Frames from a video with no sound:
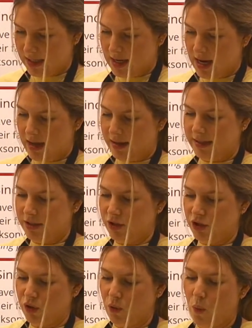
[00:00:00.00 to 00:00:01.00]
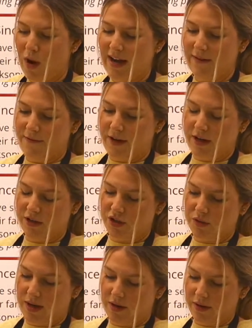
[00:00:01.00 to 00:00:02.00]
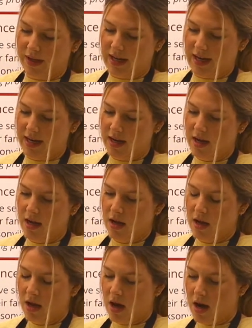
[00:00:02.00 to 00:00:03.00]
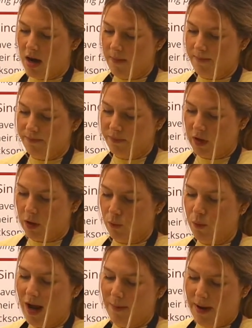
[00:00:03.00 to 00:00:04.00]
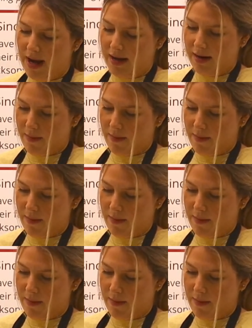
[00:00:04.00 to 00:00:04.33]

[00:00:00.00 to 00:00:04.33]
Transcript: I like to do the white first so I don't get red paint in my